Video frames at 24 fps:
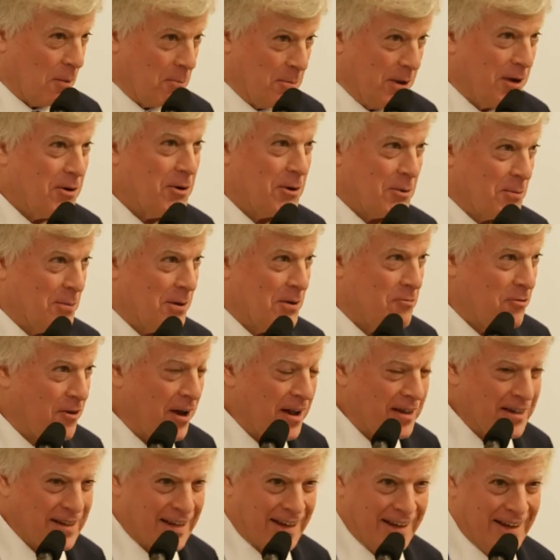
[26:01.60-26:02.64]
appear to be
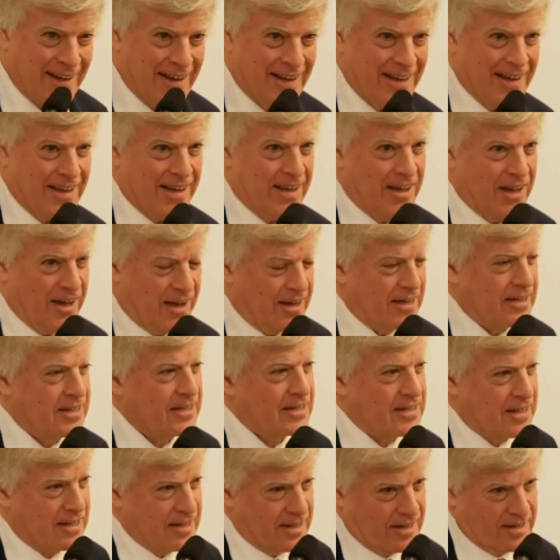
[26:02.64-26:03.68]
friendly,
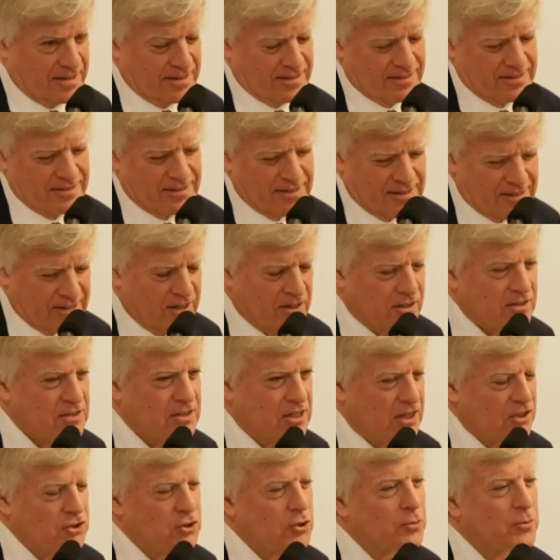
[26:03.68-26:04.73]

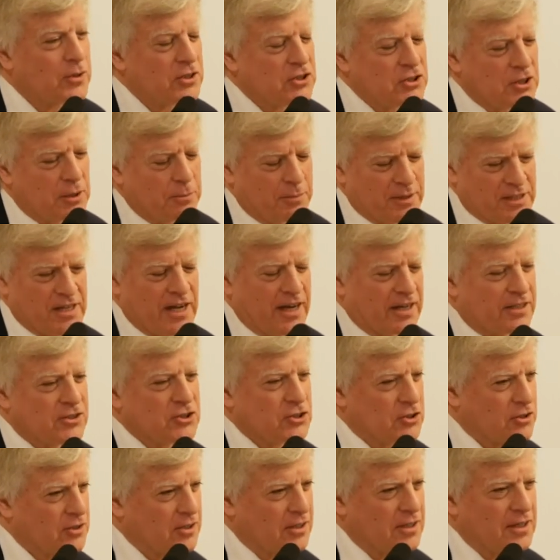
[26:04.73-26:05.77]
such a regime is
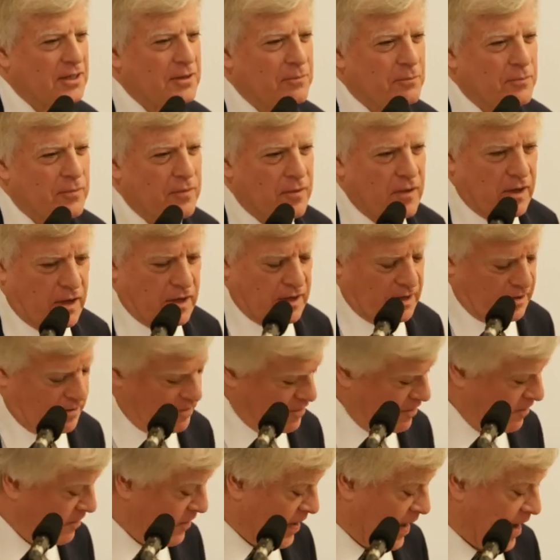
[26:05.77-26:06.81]

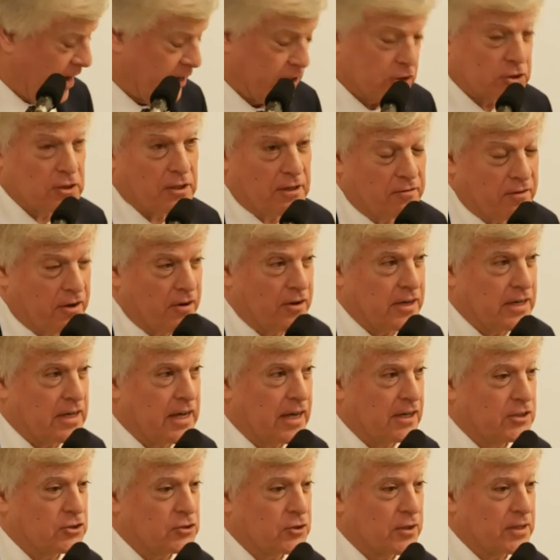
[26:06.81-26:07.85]
actually very
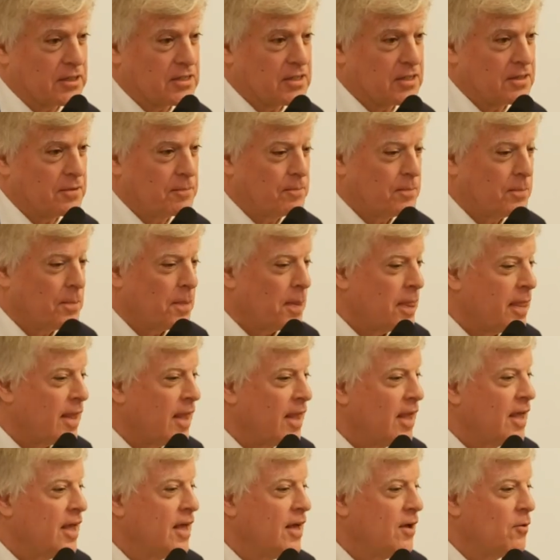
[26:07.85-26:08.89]
dangerous.
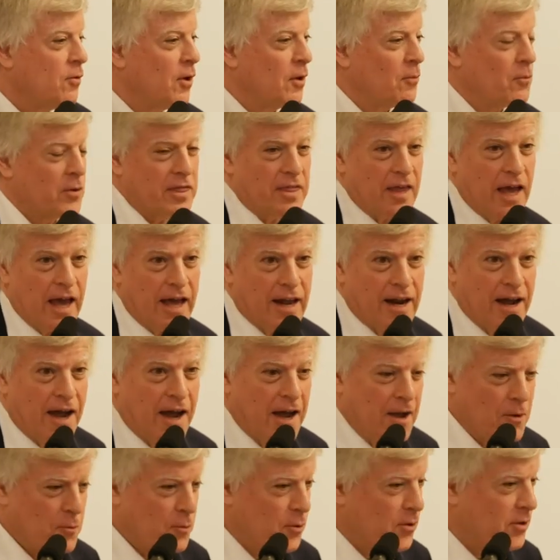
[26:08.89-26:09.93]
Well, with that,
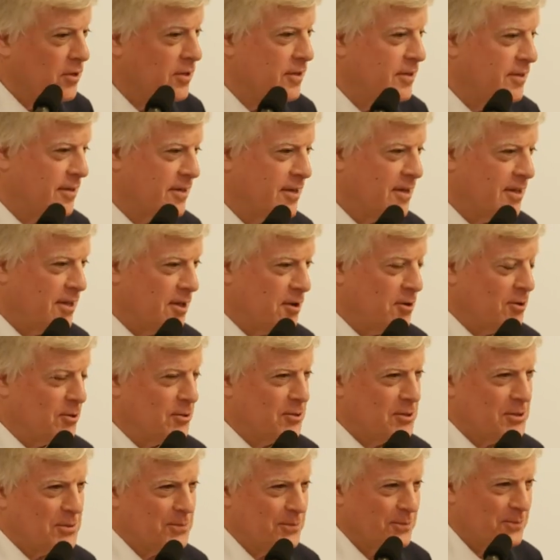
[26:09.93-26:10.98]
I will
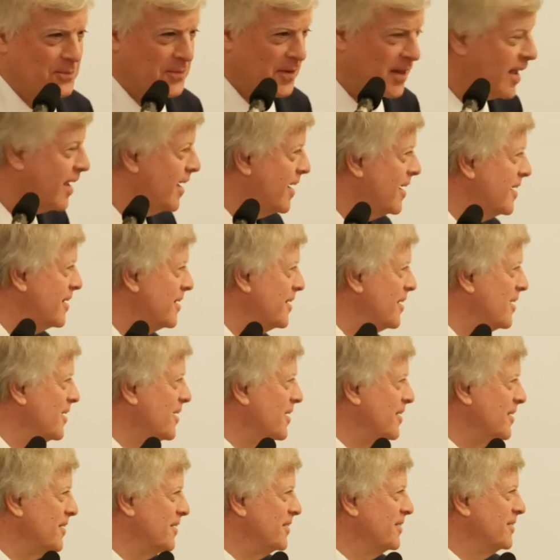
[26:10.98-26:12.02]
close, and I